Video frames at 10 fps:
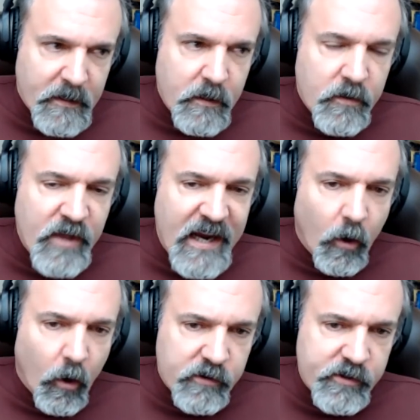they
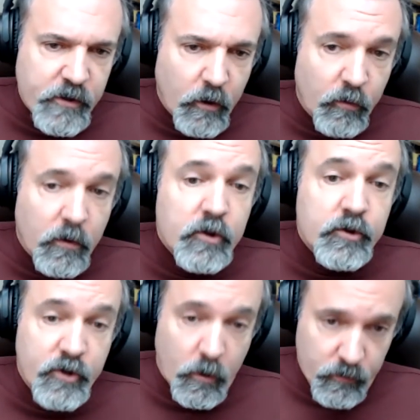also
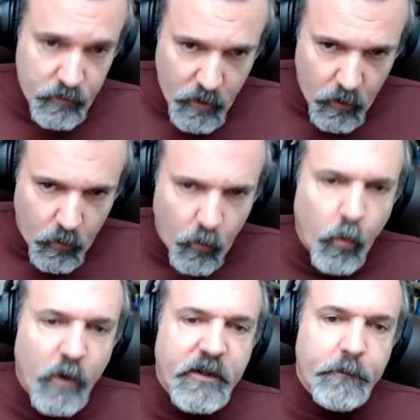don't know
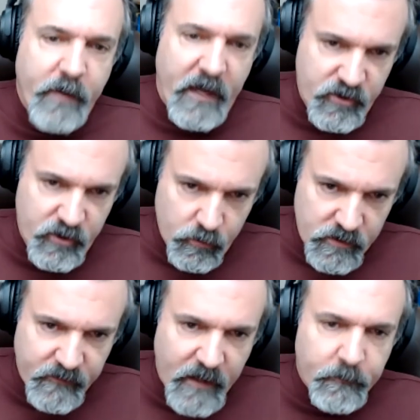what the best use
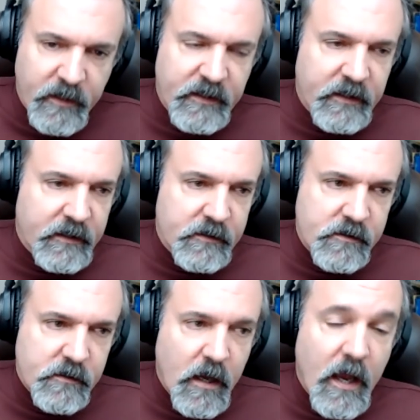of that money
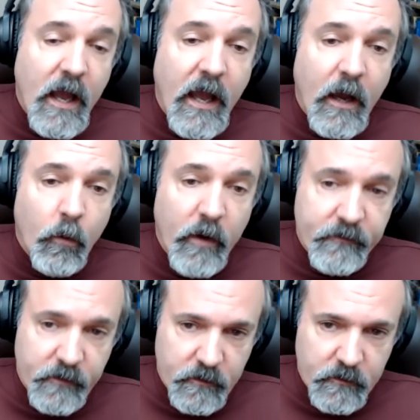is.
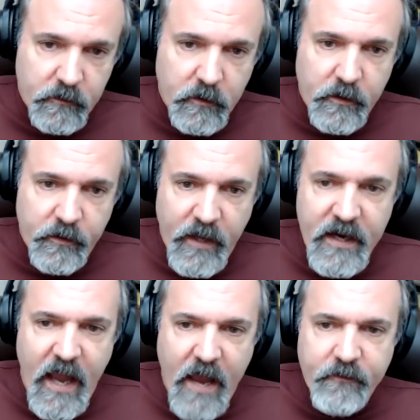However, they
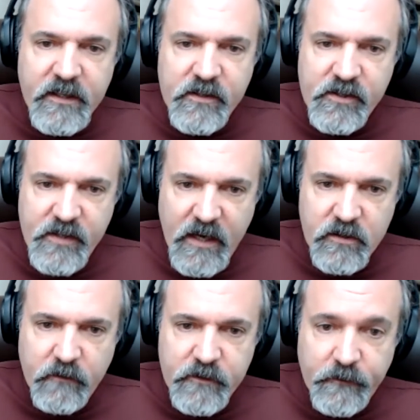have an
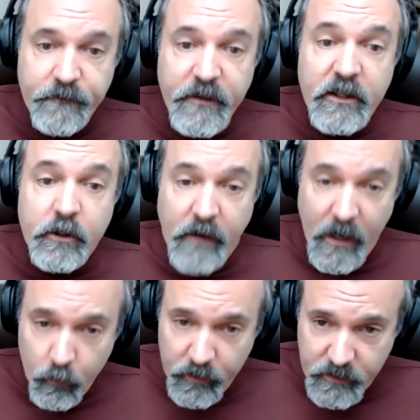incentive to figure
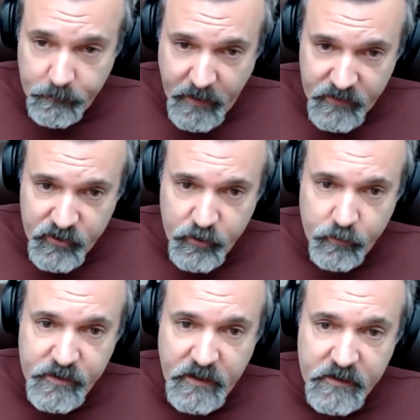out what the best
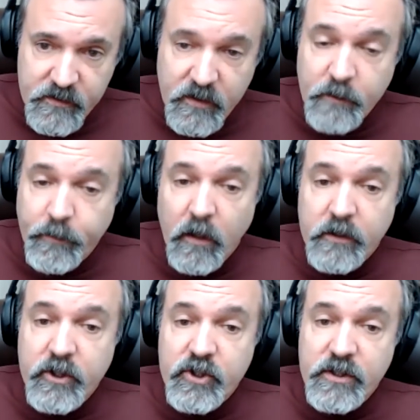use is that the
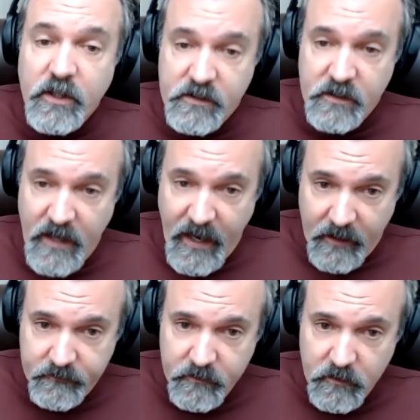politician doesn't have.